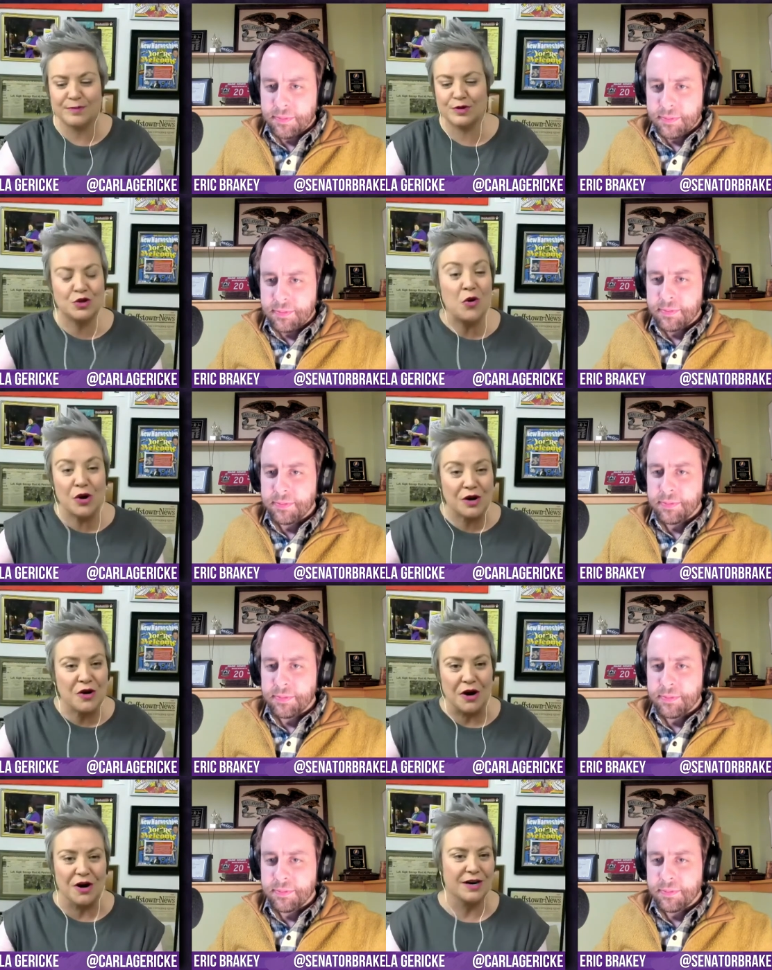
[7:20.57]

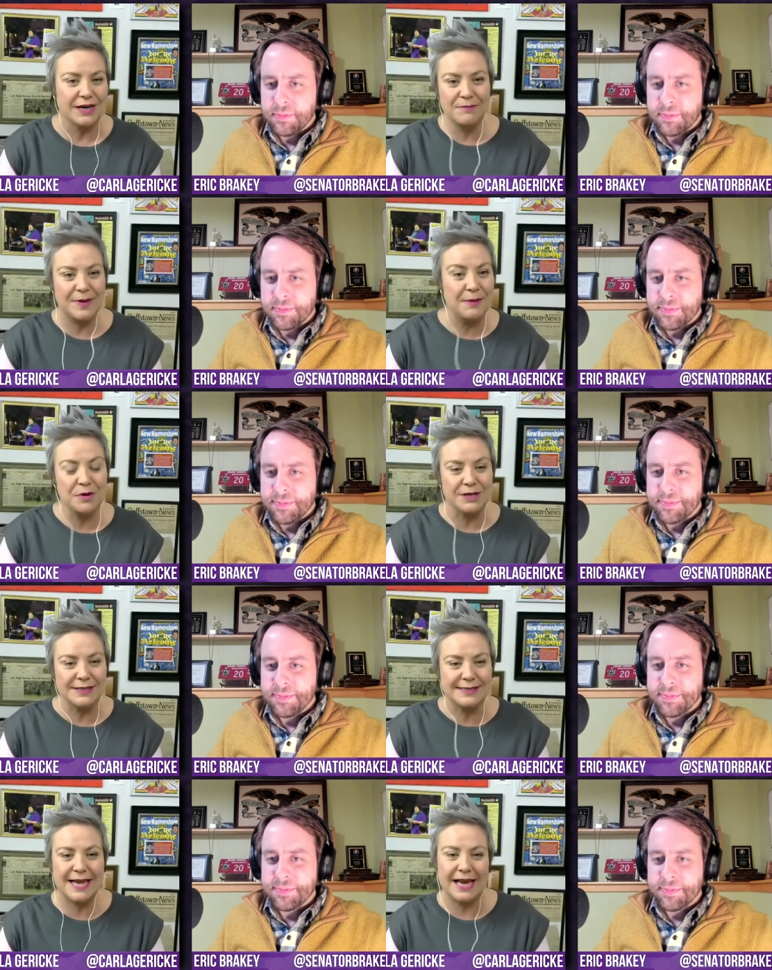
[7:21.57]
Speaker 1: scorecard and people
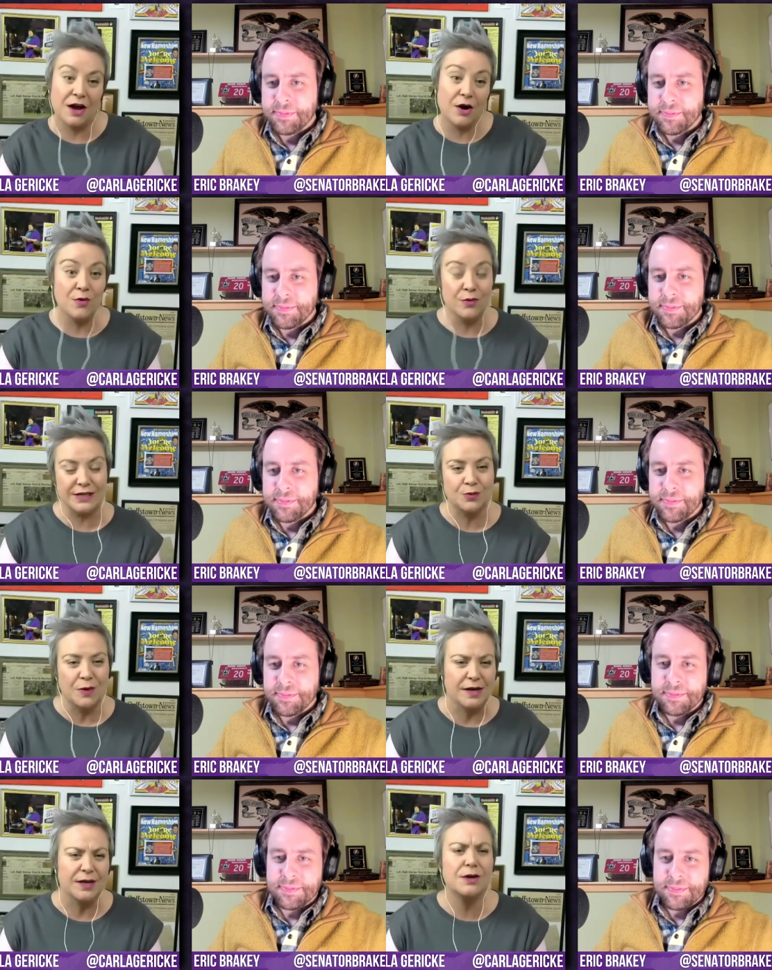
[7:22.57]
could say oh which
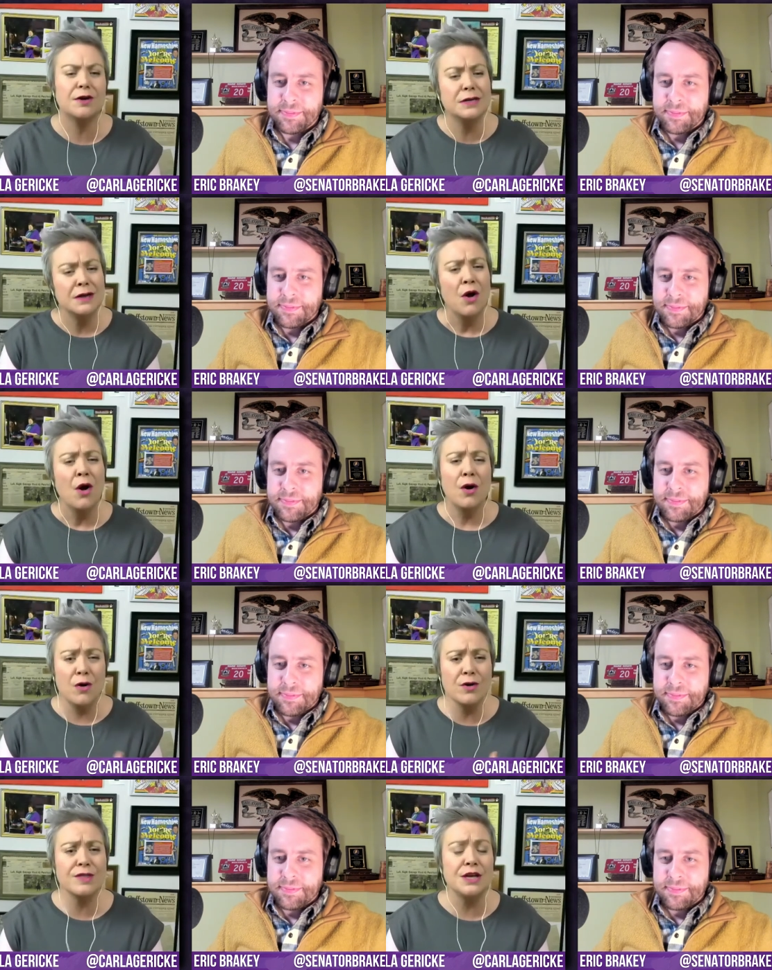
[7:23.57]
one you know and
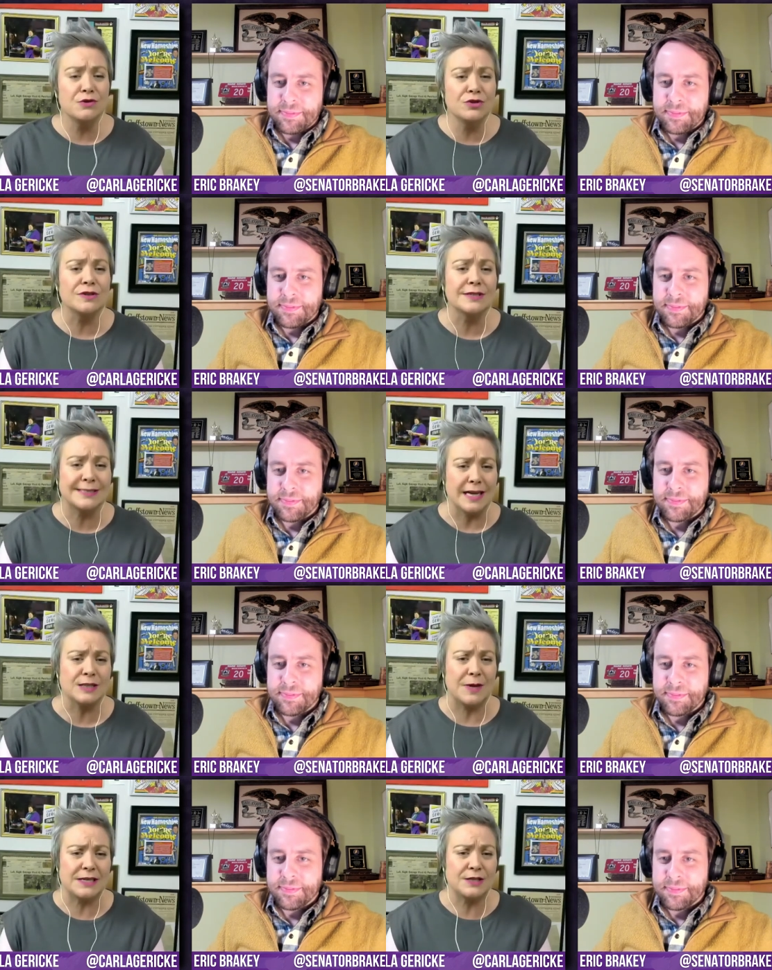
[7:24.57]
all the usual
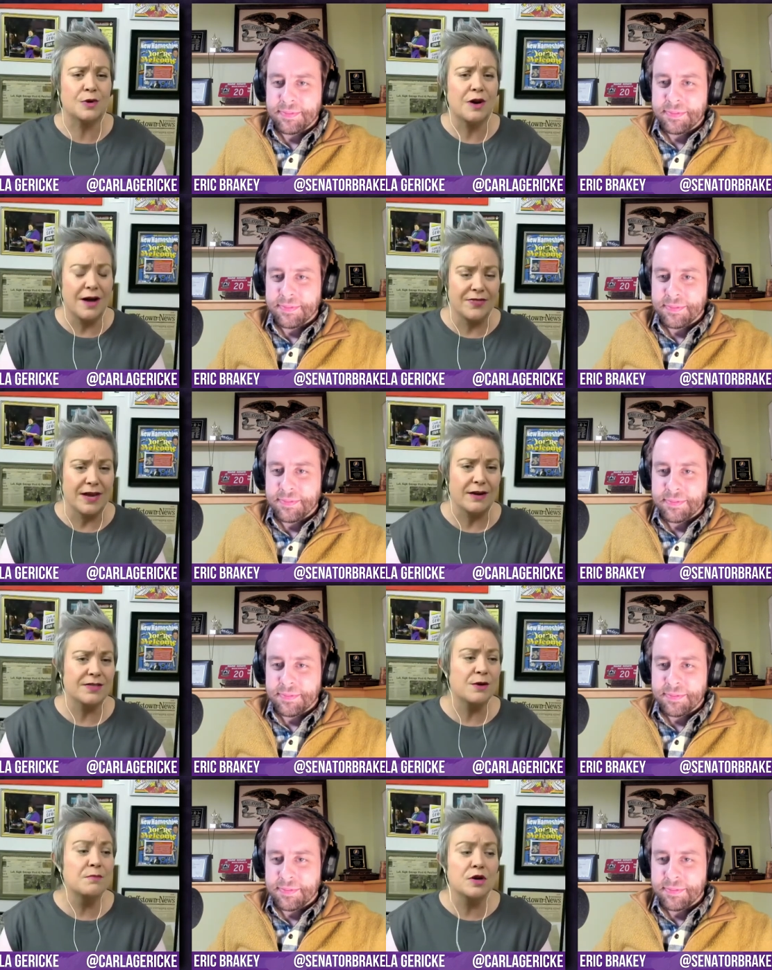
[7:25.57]
suspects were on there
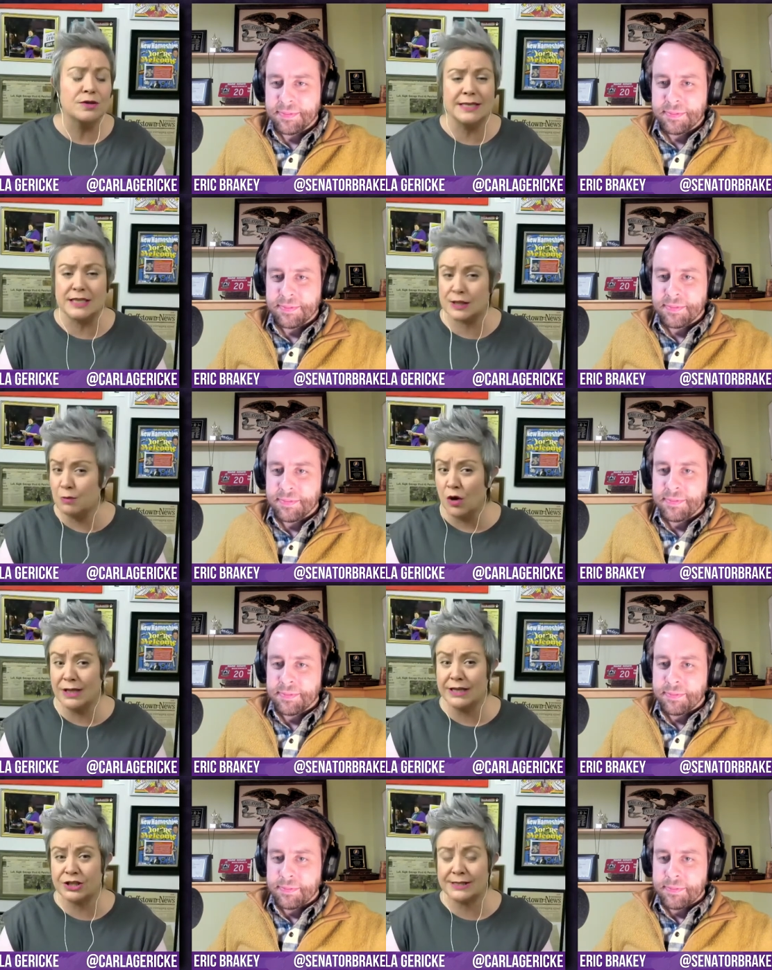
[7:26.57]
they're mostly
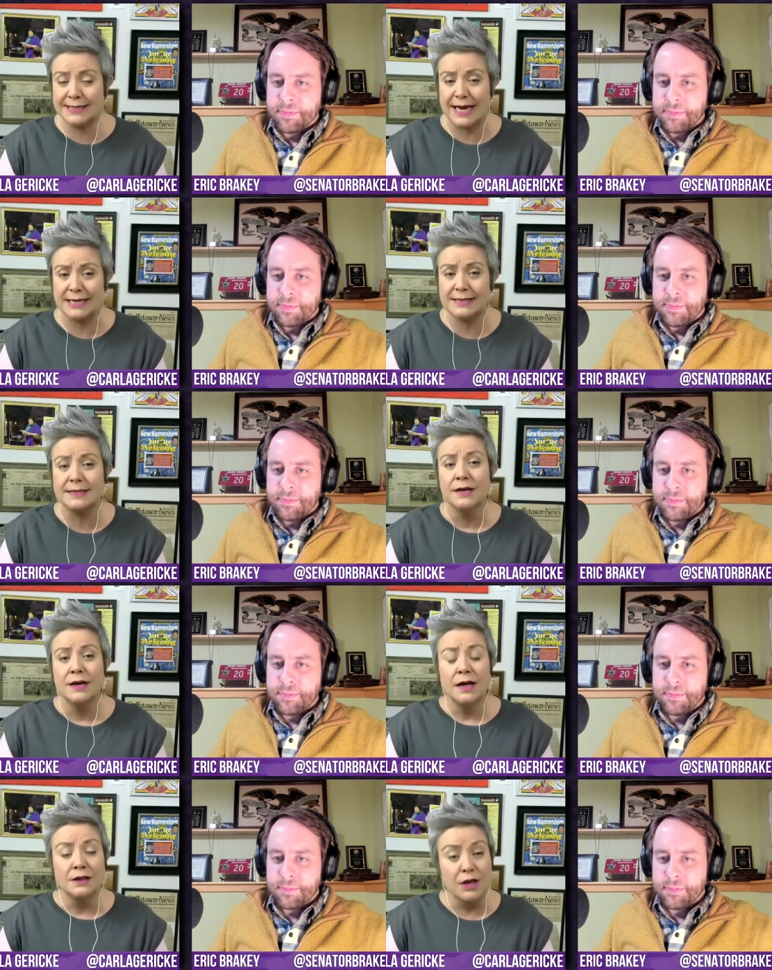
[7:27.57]
smallish states
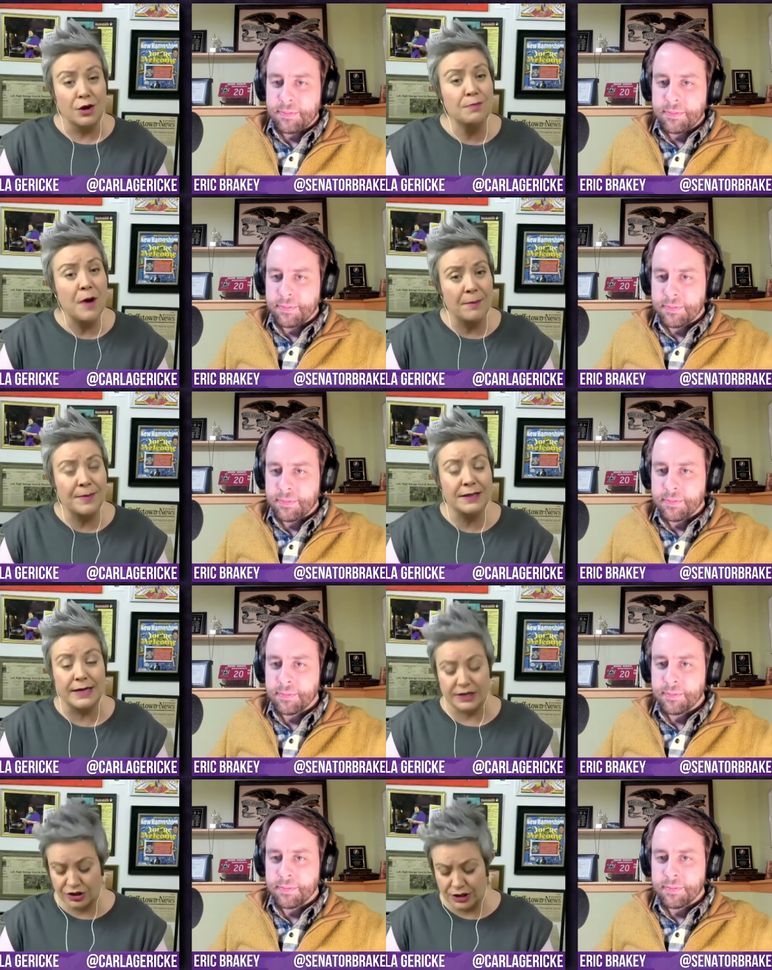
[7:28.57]
low
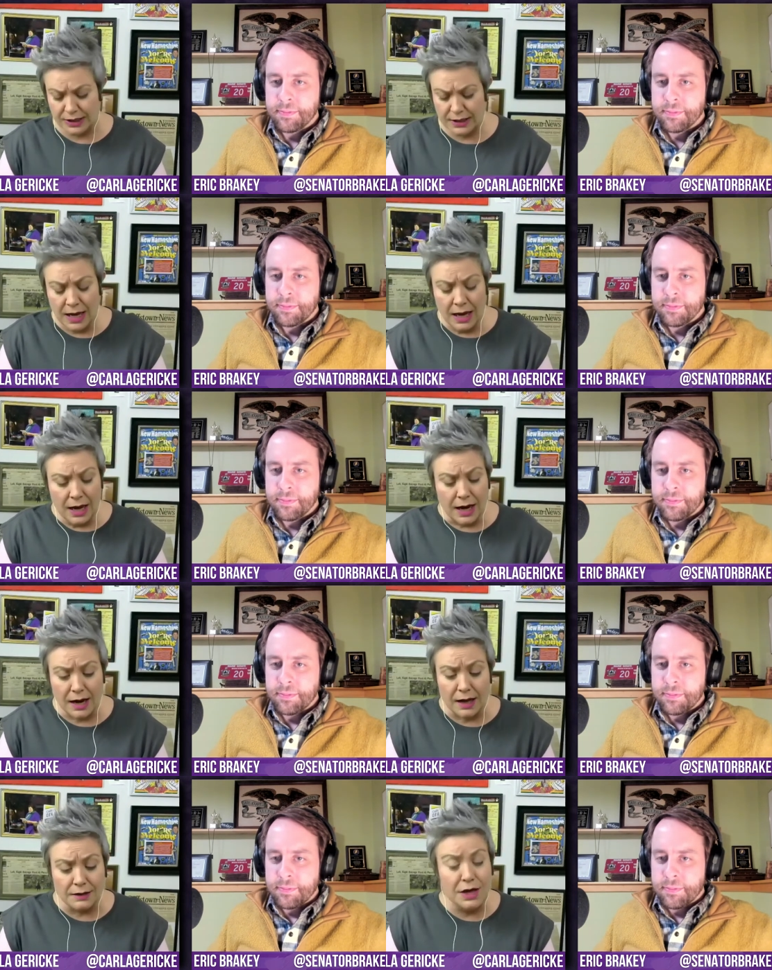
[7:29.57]
population,
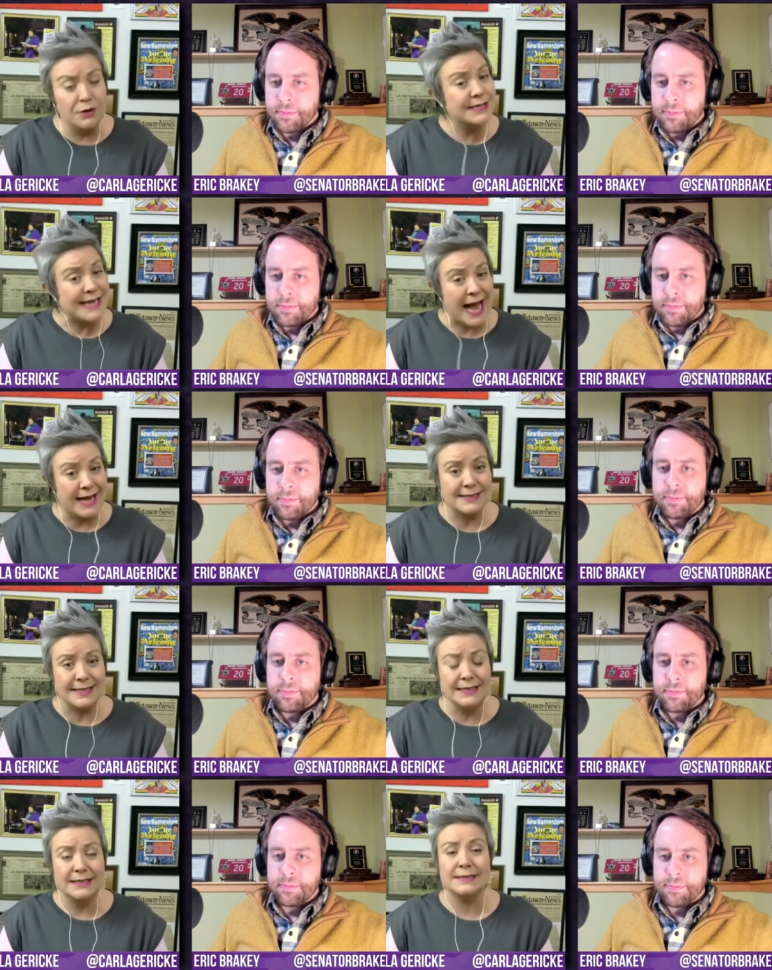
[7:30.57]
uh, low
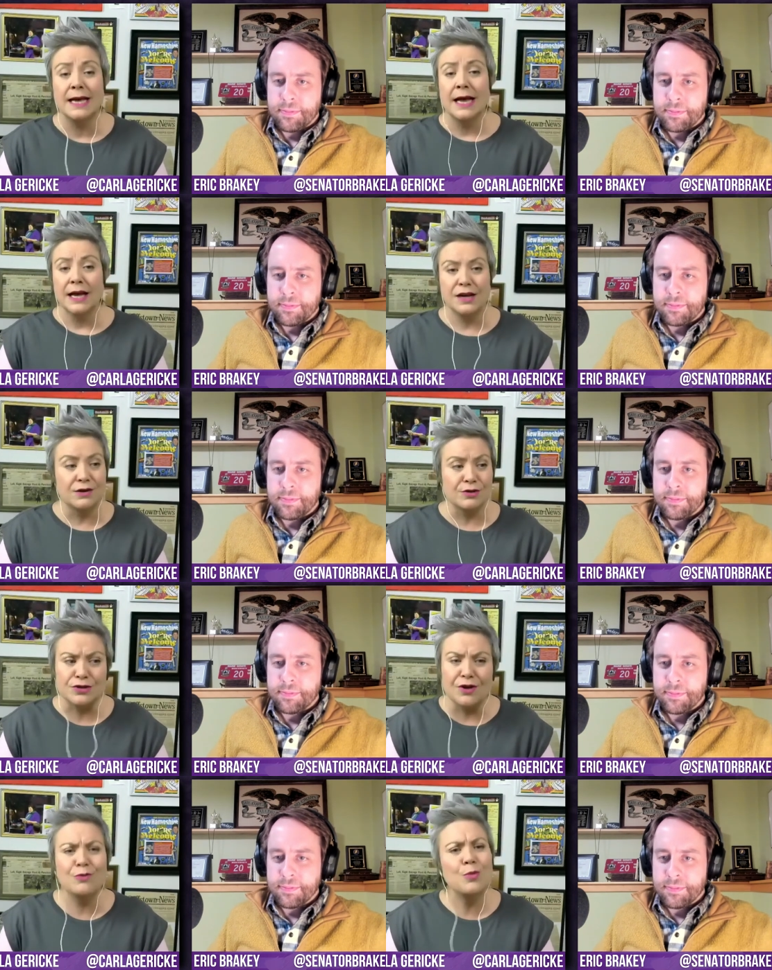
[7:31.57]
taxes, you know, so